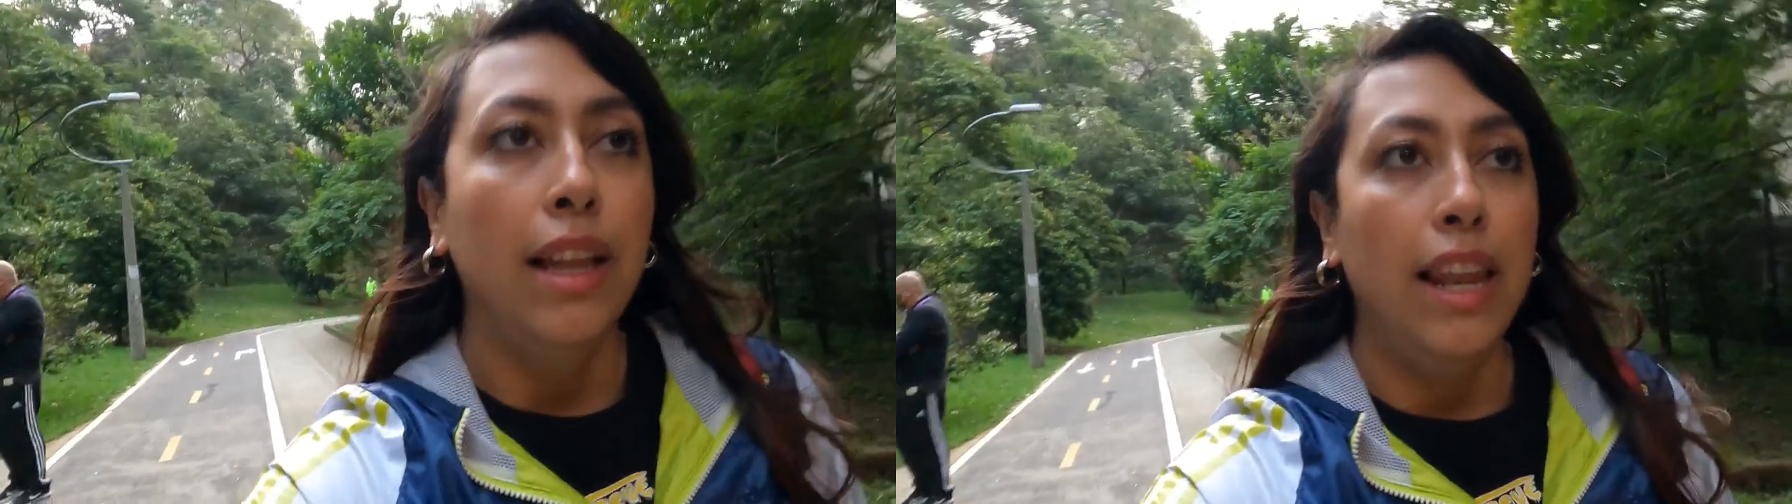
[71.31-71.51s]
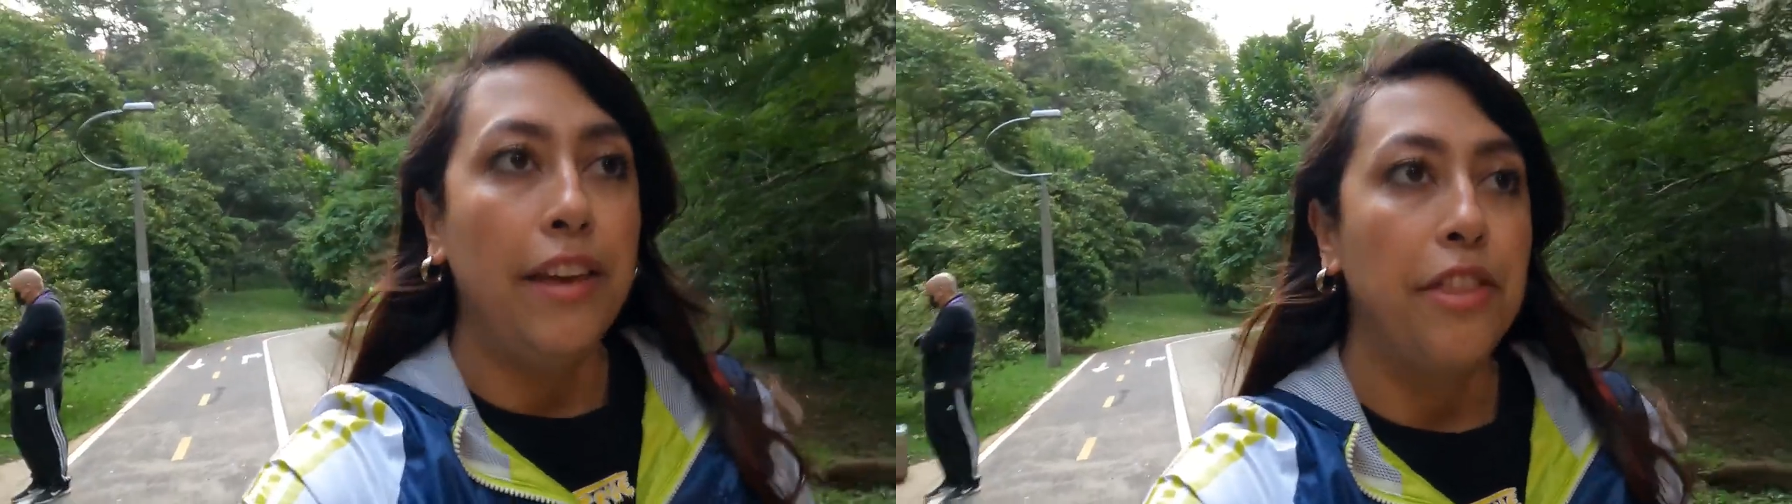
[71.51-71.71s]

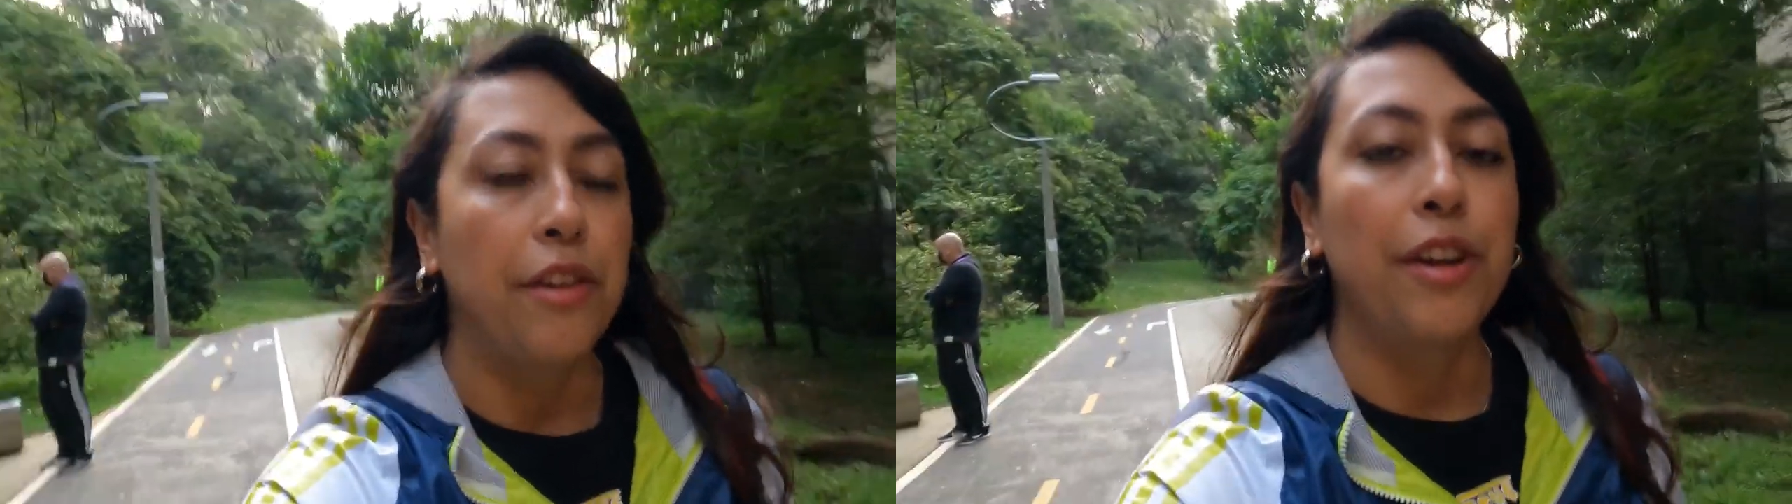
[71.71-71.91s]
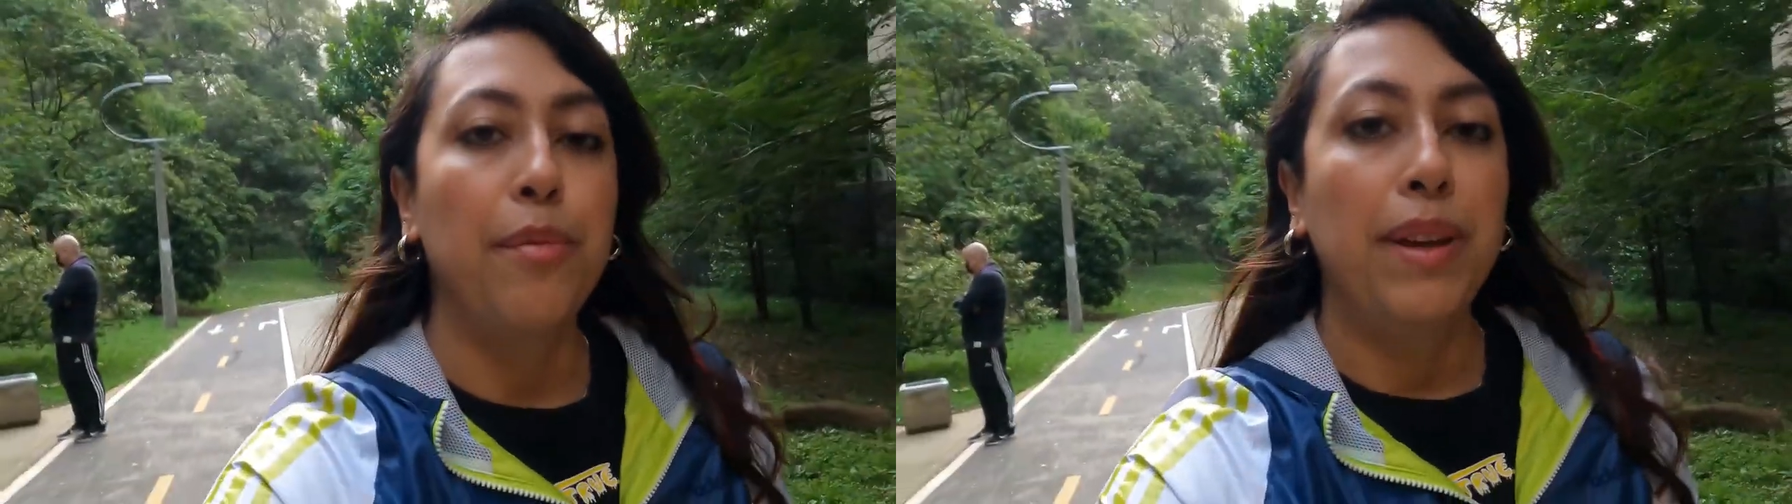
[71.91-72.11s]
like
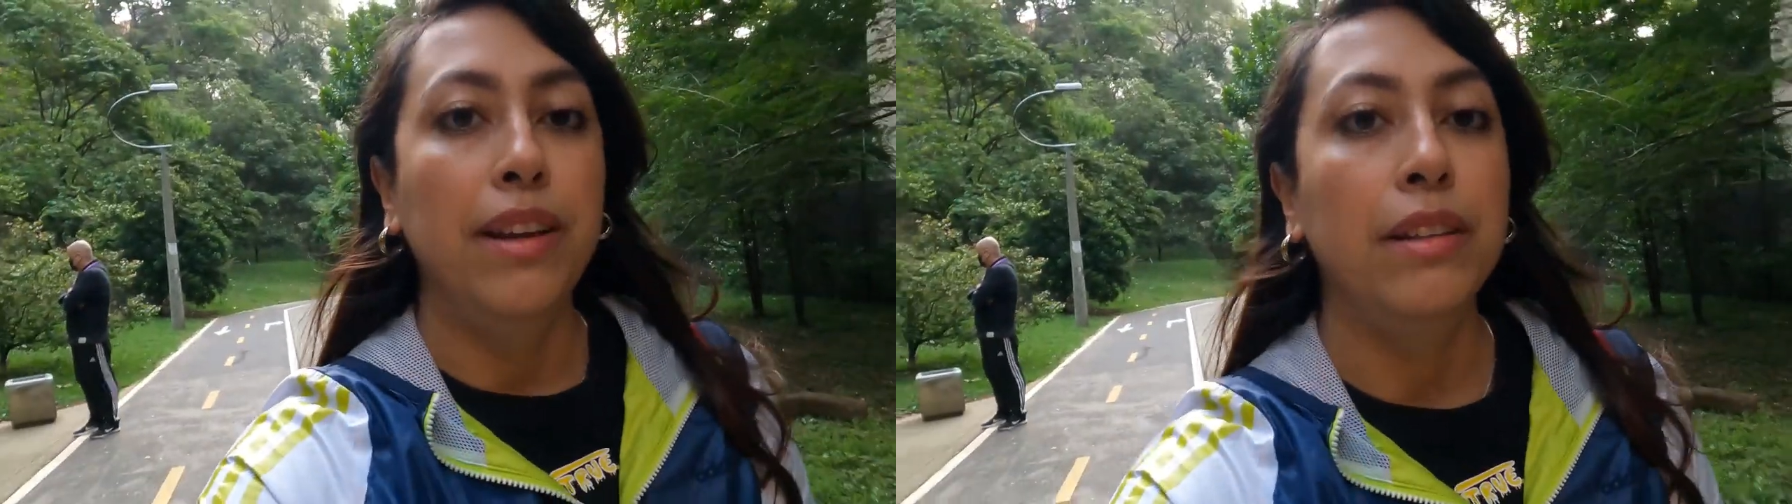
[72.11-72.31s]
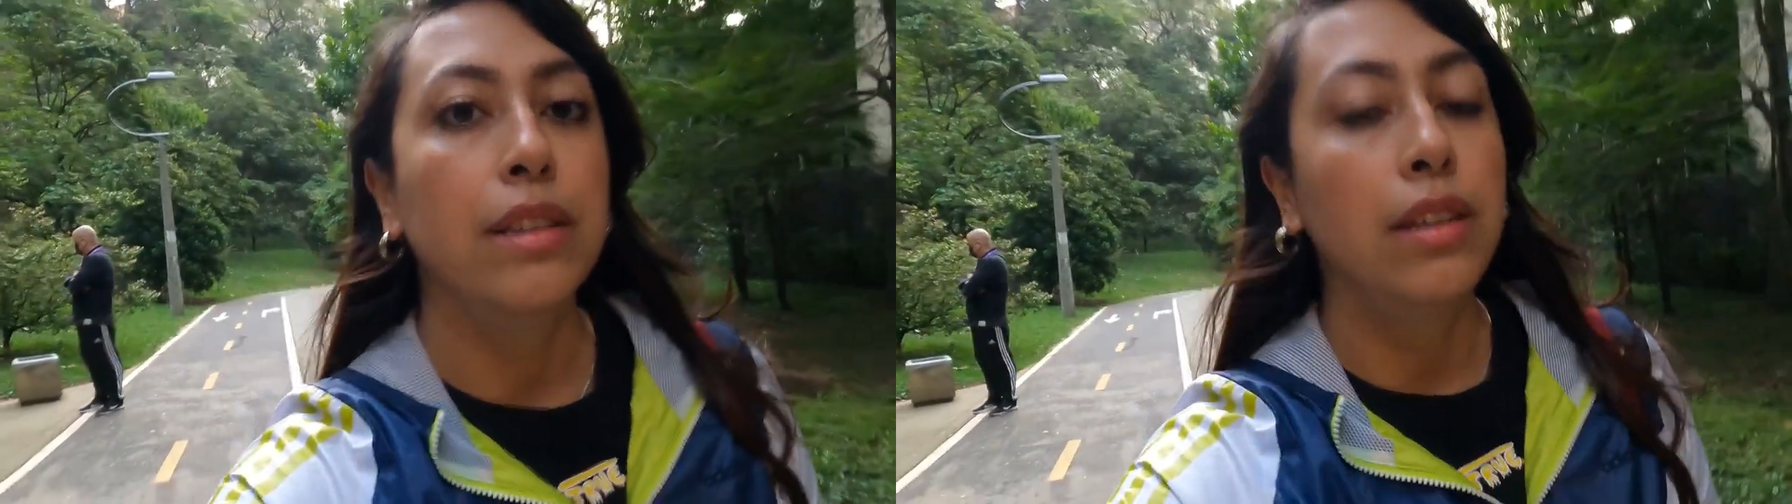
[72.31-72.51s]
30
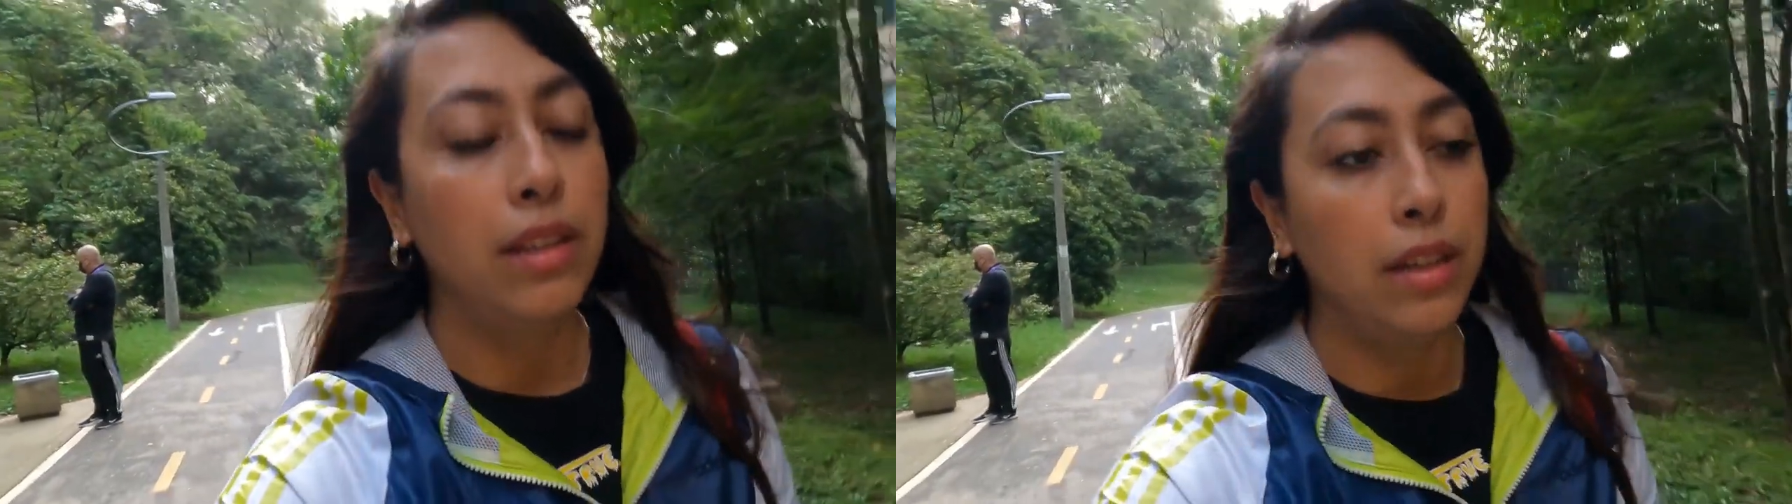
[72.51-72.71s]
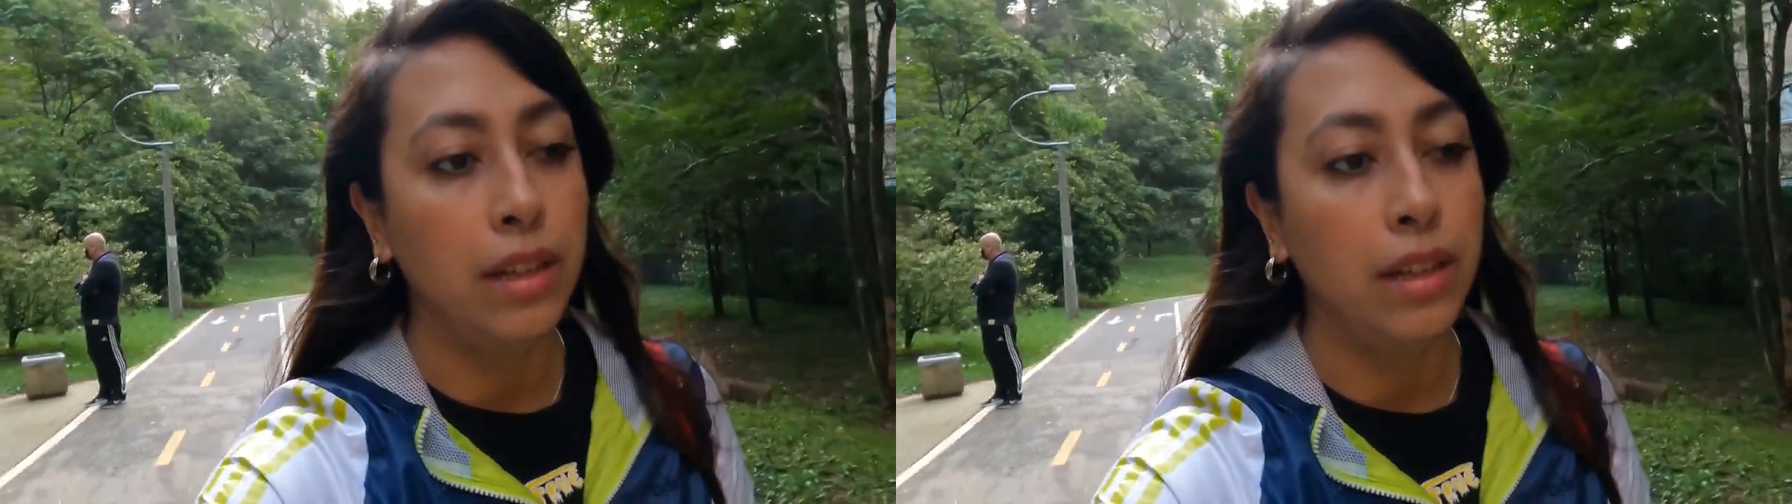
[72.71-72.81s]
minutes